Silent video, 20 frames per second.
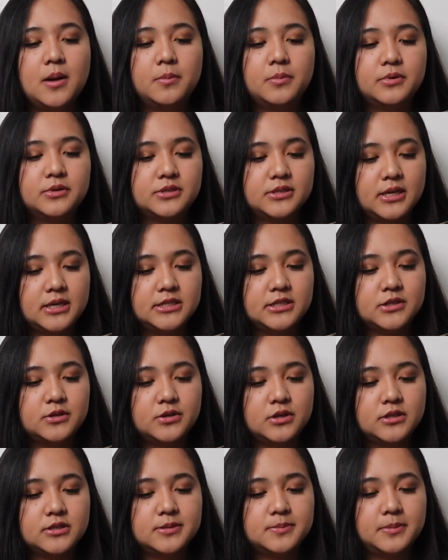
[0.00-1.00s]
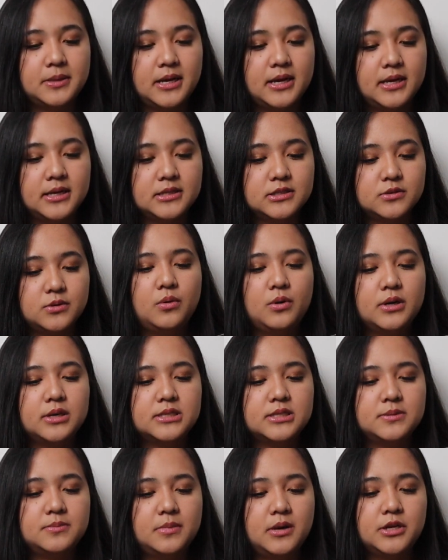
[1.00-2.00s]
precise, crisp lines or a
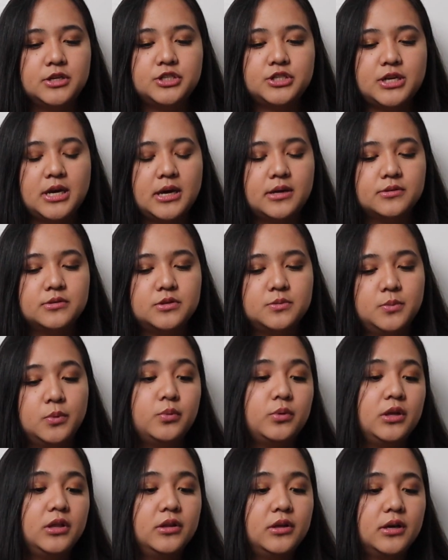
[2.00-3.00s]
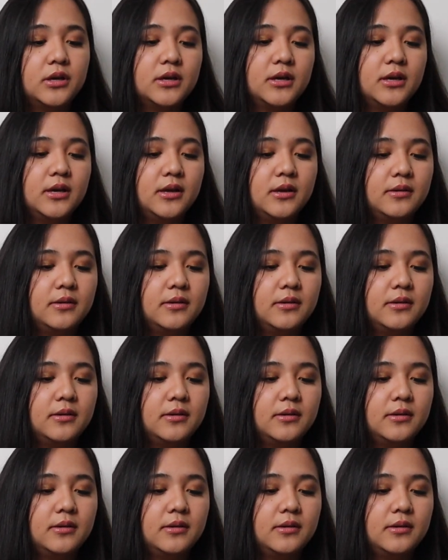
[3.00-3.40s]
smudged out smoky look.